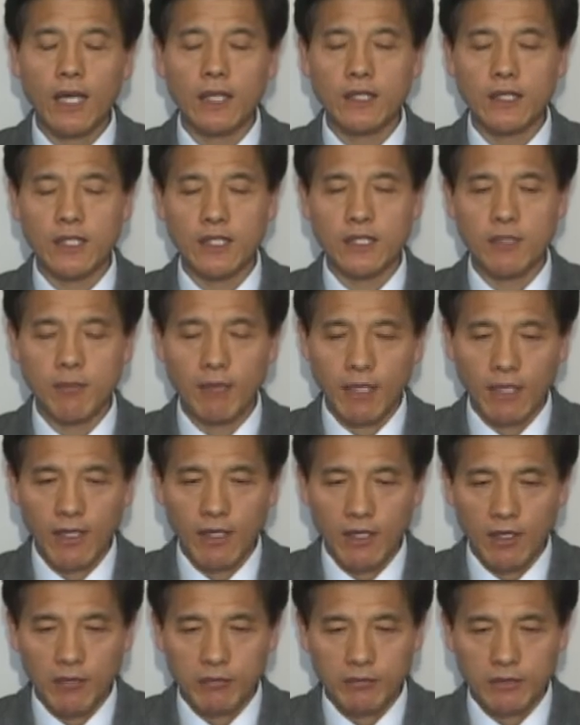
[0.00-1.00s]
Verse
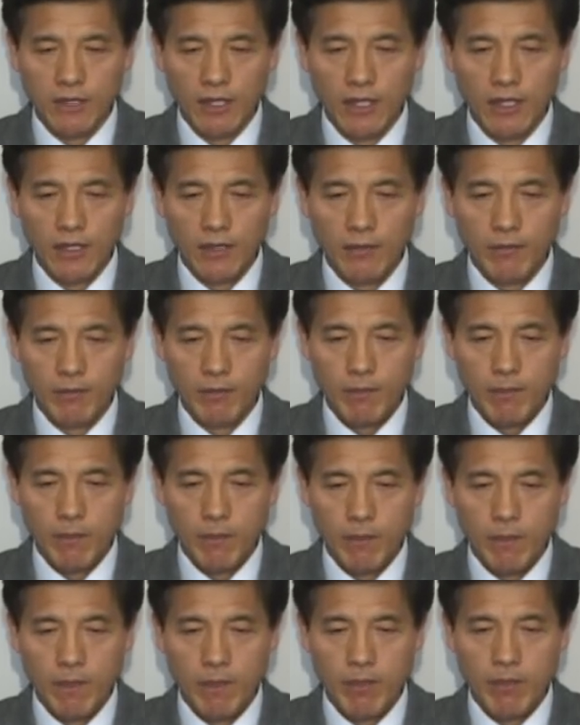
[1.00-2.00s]
14
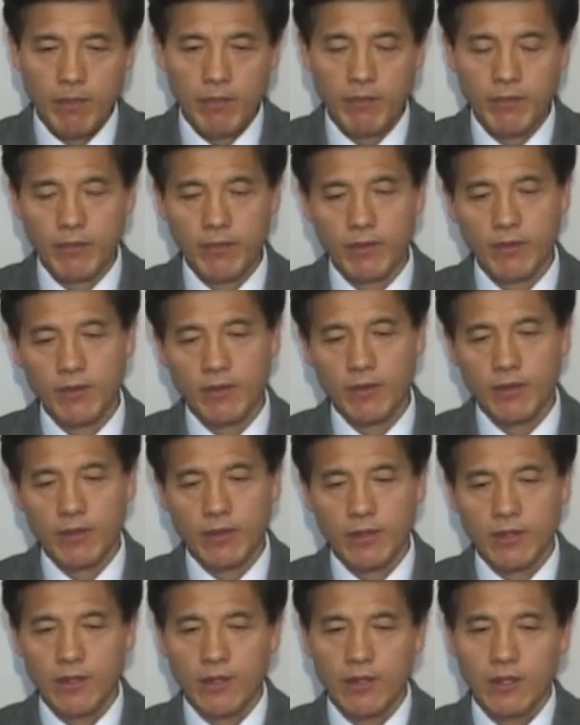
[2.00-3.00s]
If
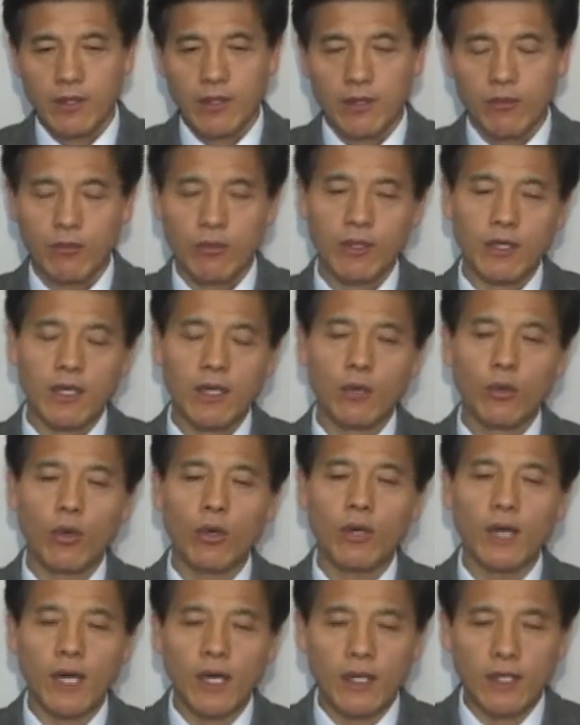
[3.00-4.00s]
you are
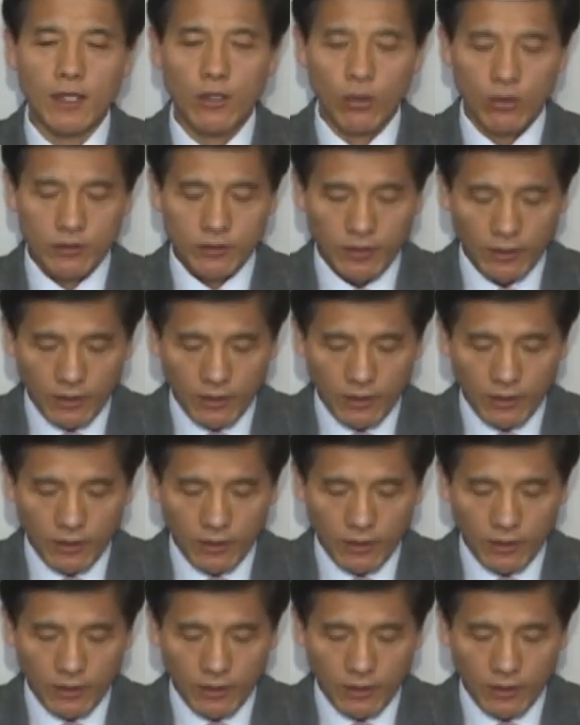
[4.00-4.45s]
insulted